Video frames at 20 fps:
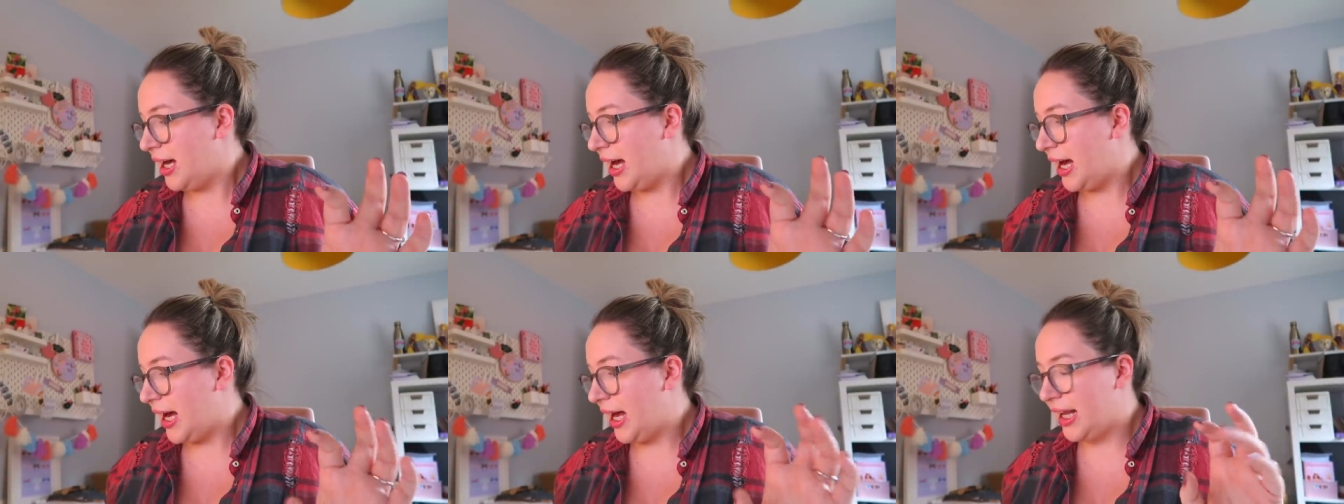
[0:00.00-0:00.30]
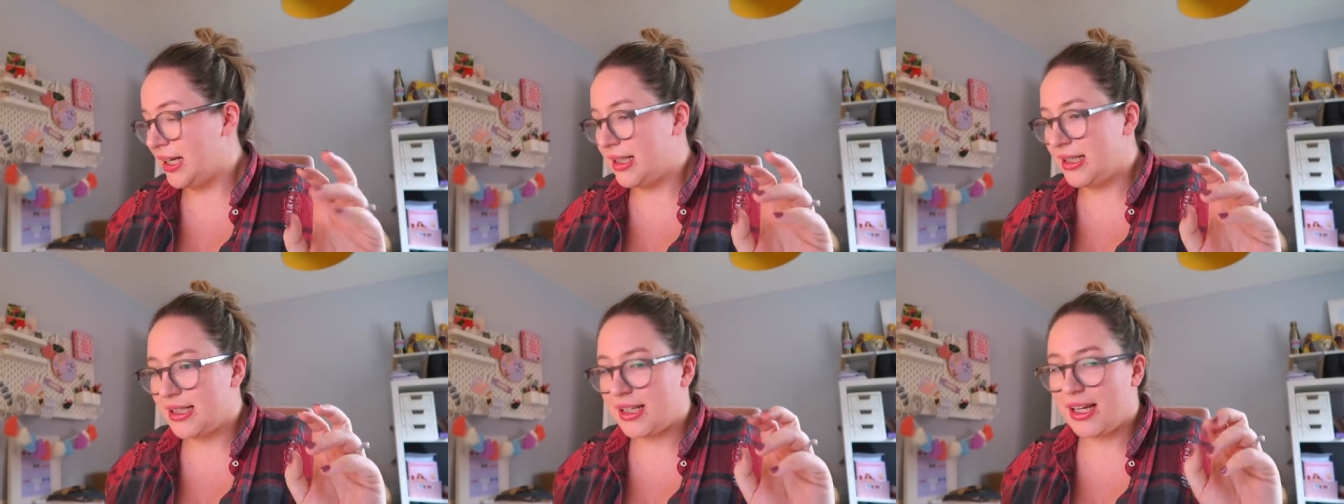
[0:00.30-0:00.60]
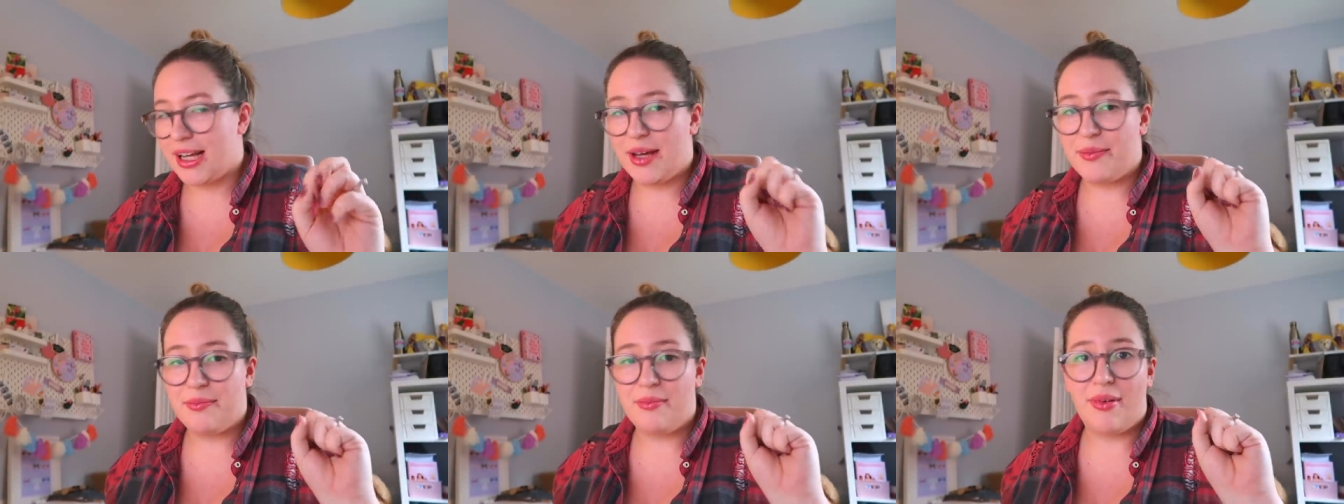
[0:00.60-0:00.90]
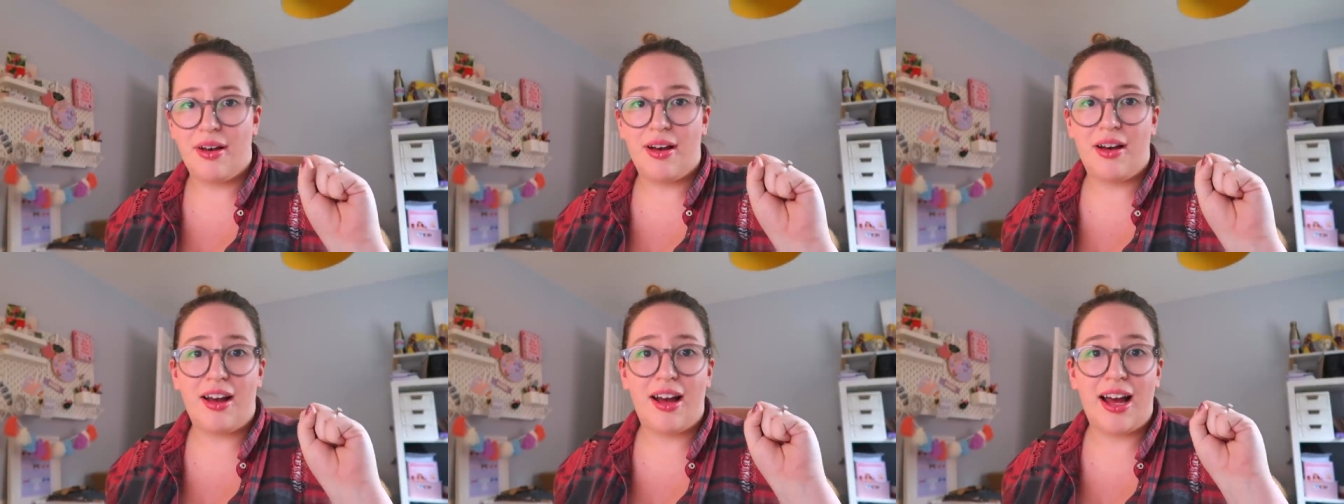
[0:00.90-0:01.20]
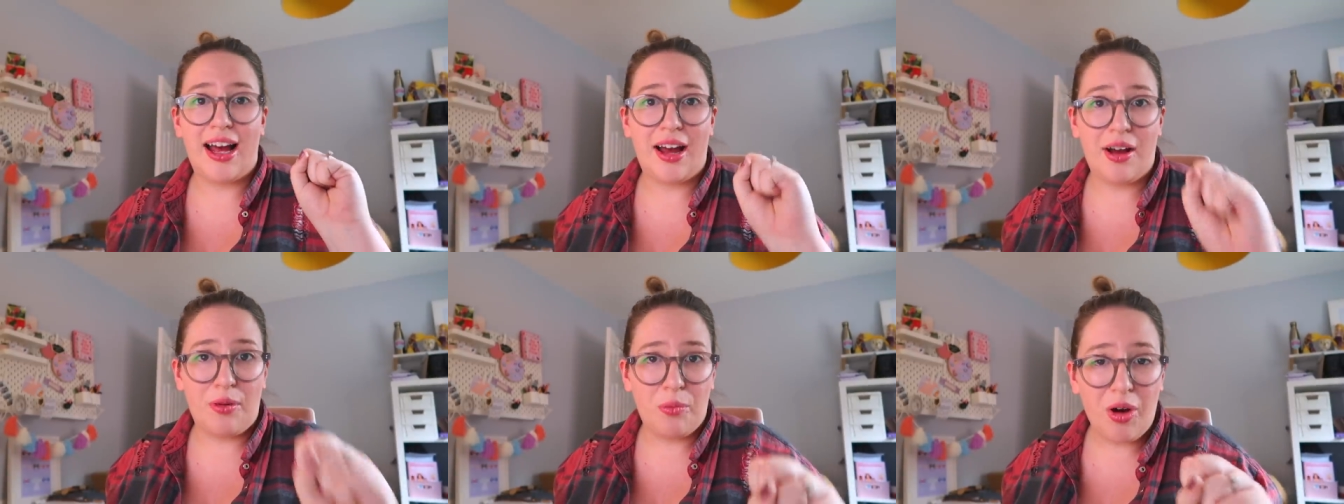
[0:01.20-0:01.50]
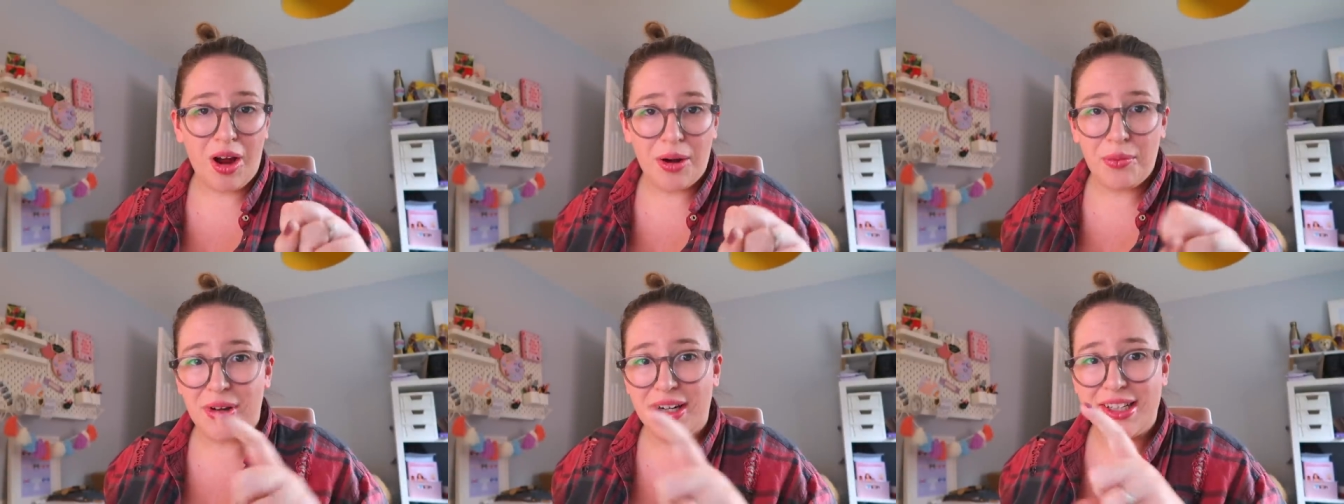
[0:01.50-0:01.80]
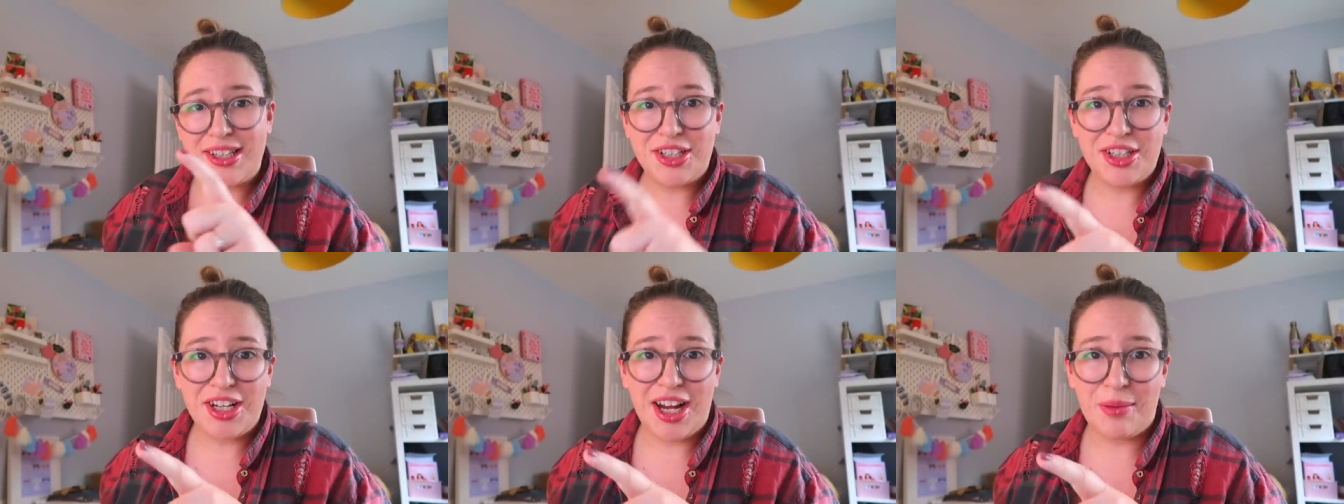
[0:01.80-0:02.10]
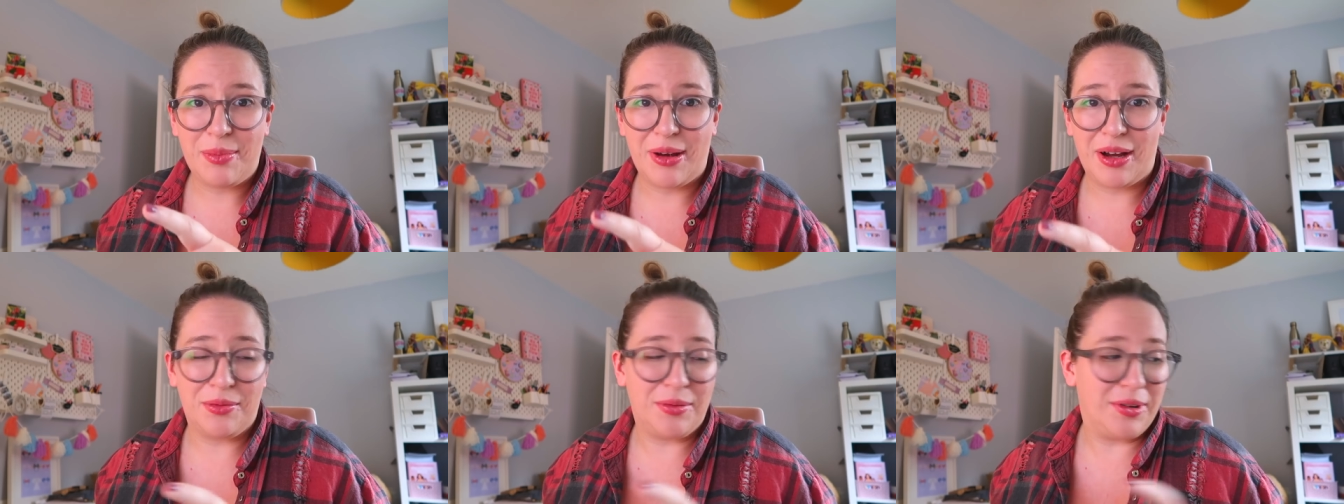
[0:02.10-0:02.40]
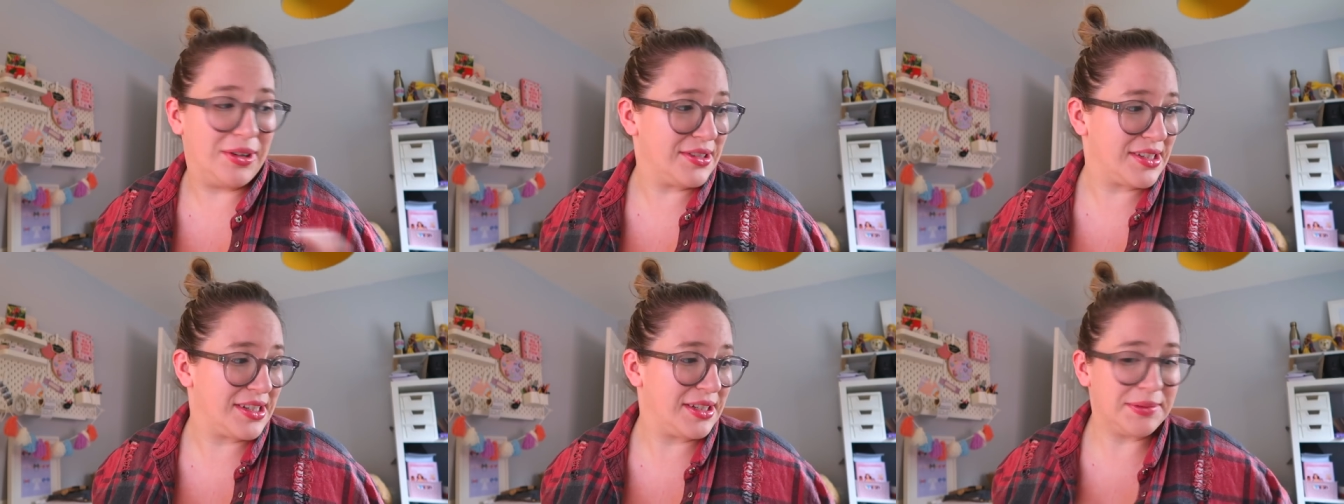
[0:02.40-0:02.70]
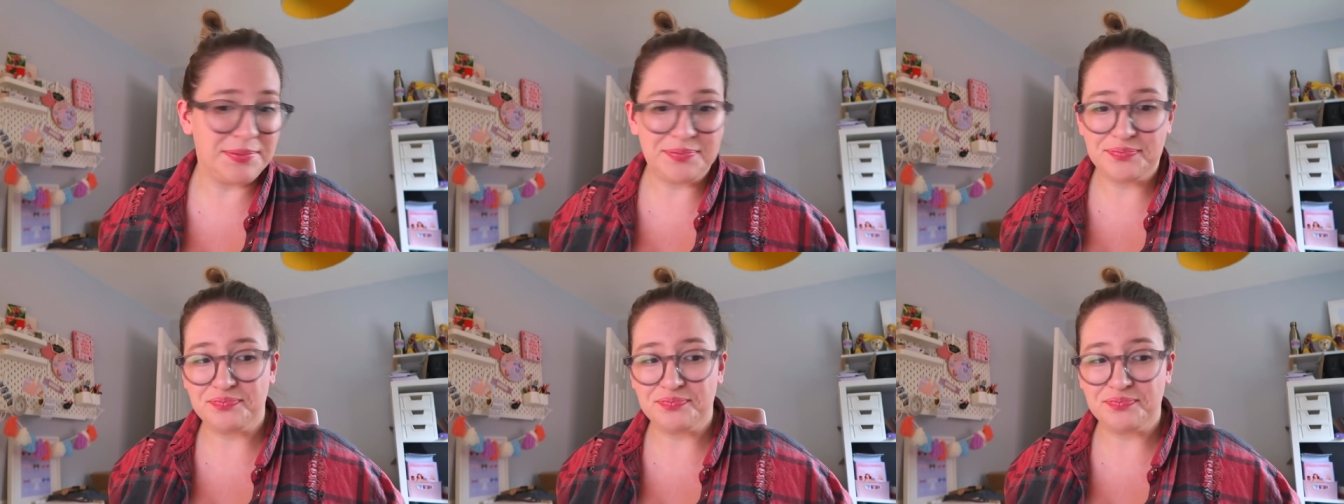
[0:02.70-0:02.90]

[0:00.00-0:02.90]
And um, what I wanted to chat about was